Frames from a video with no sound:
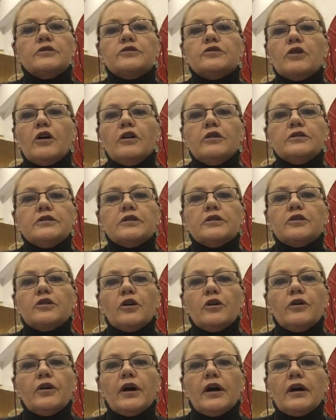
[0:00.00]
Don't
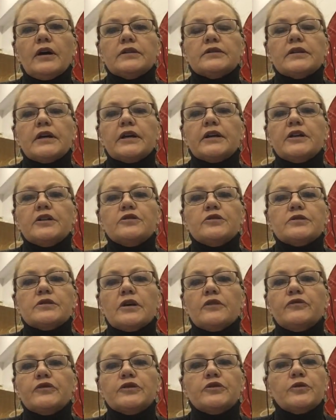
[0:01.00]
go out and get
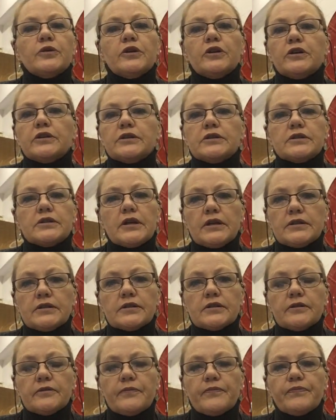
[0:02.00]
yourself into a lot of
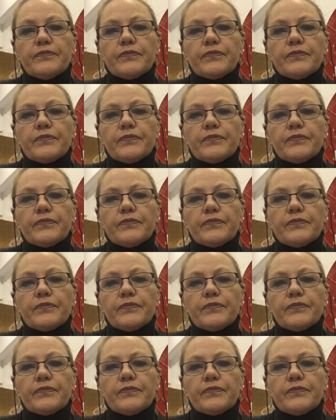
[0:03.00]
debt.